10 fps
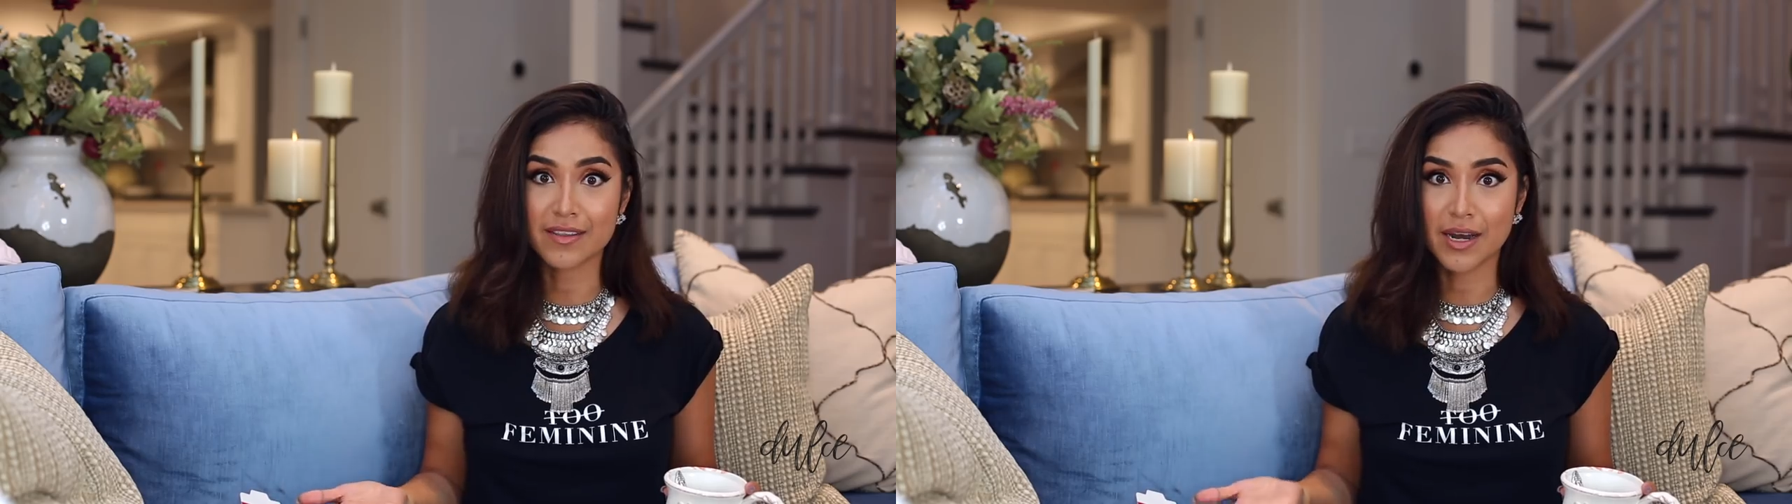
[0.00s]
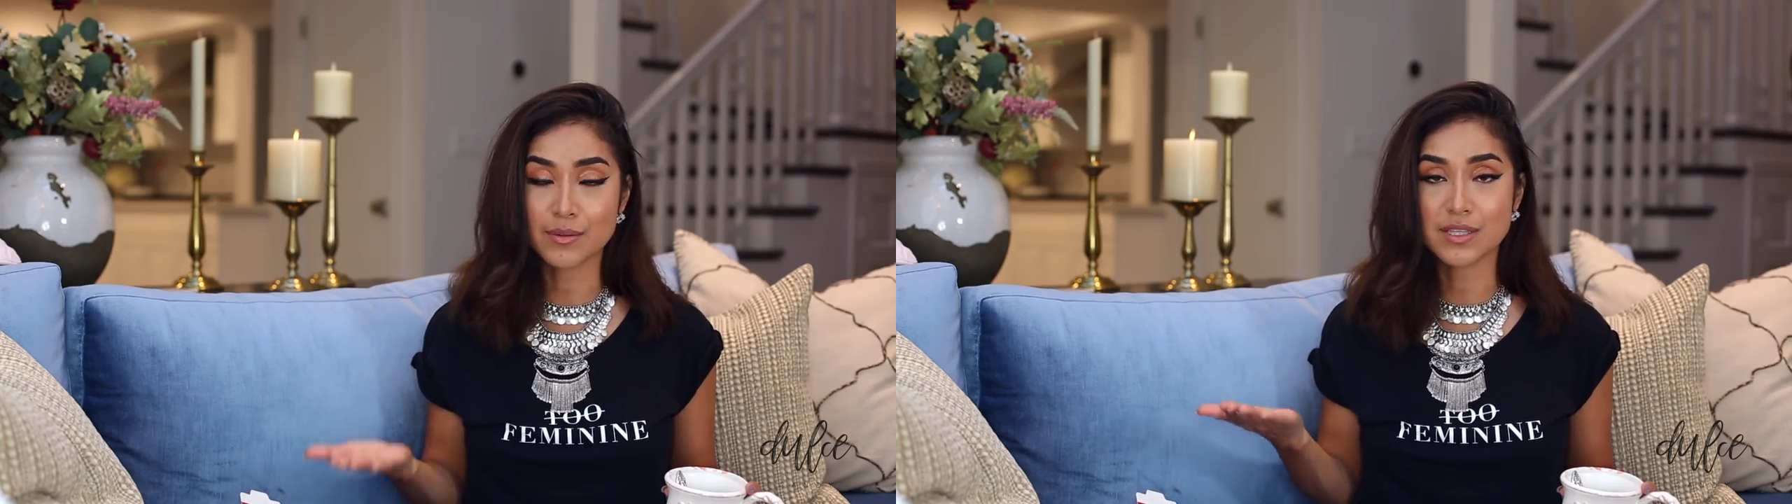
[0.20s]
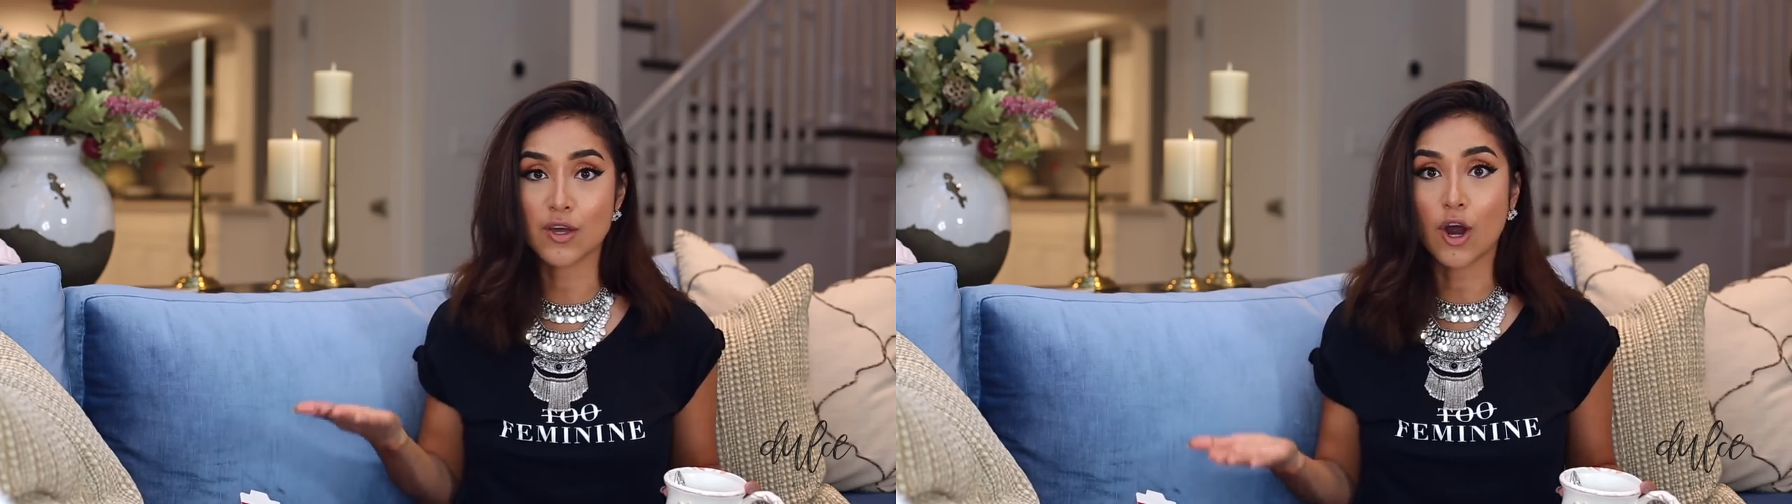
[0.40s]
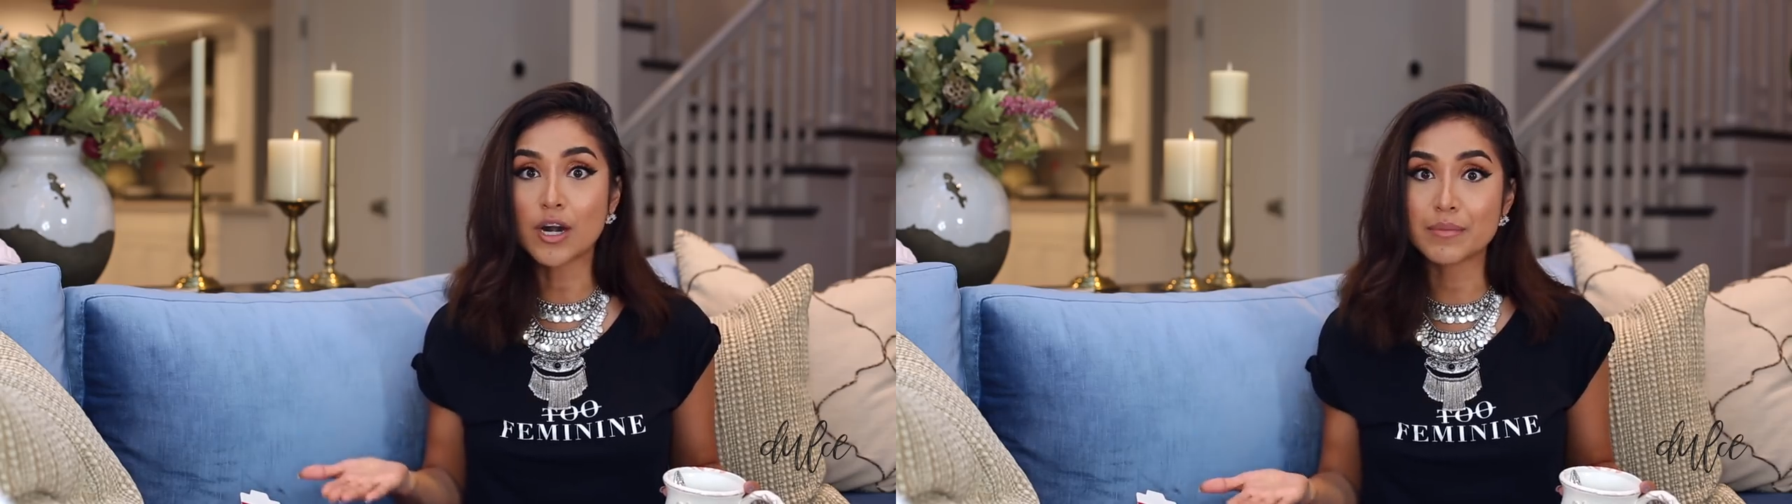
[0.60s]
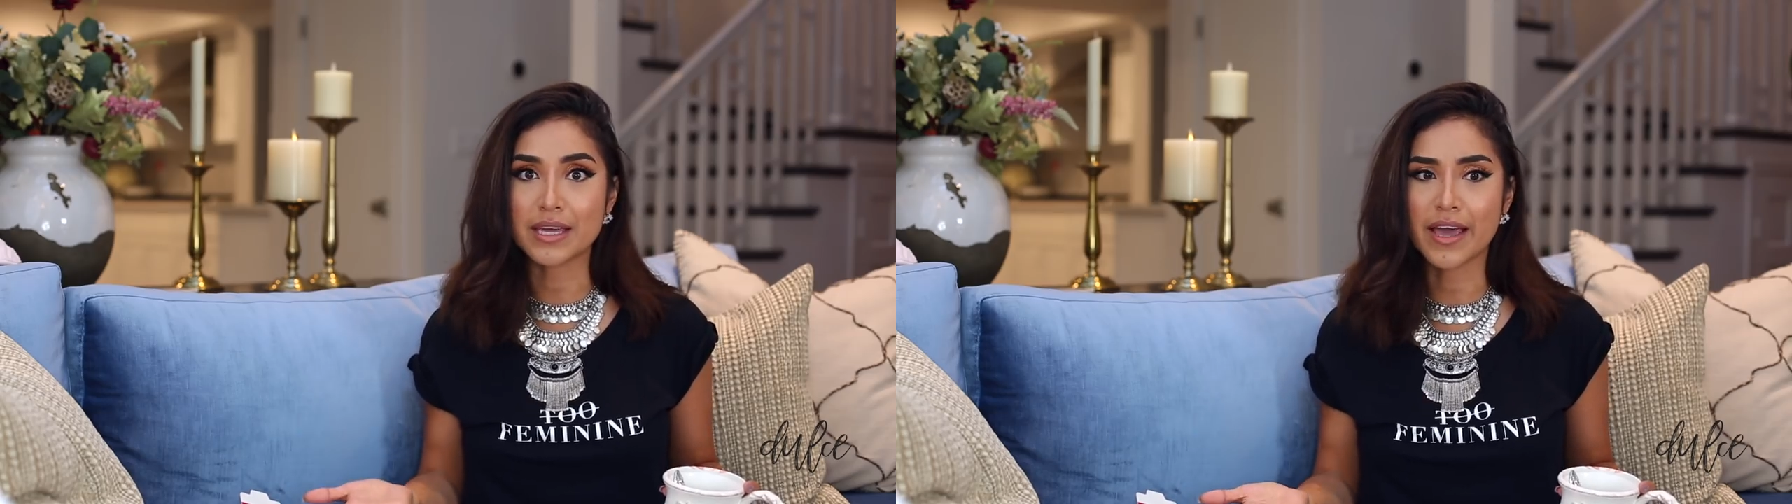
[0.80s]
that I was in the
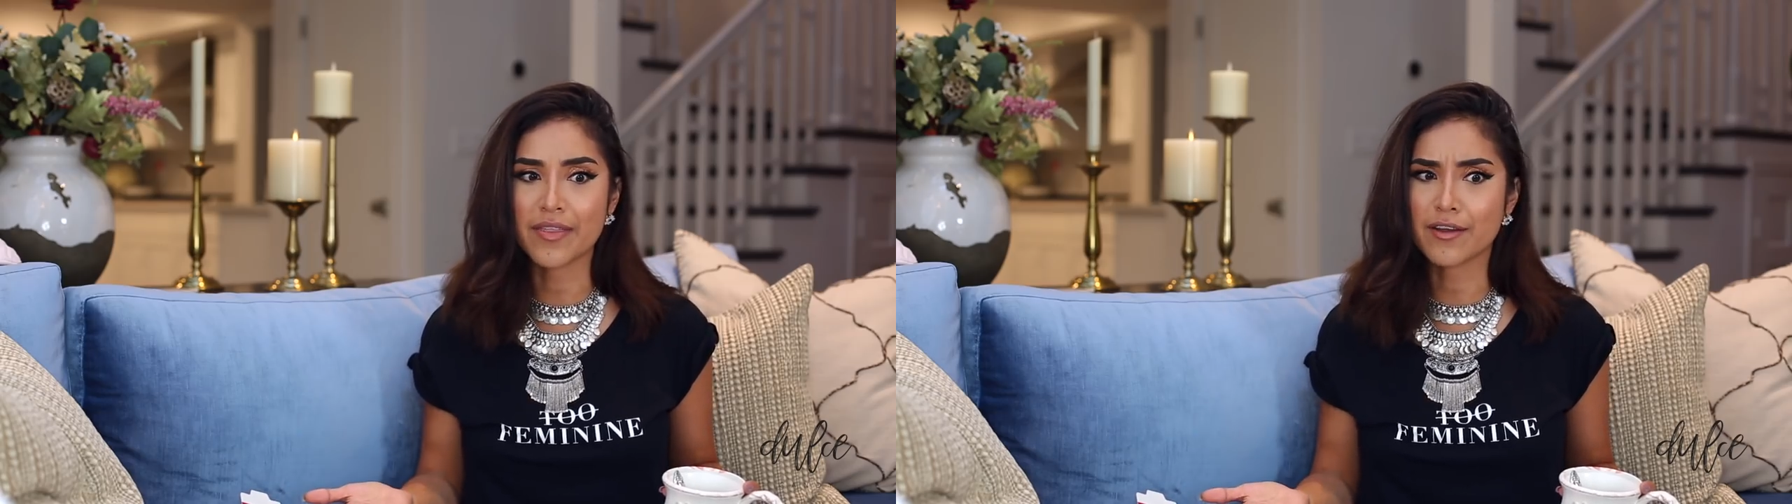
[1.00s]
army, and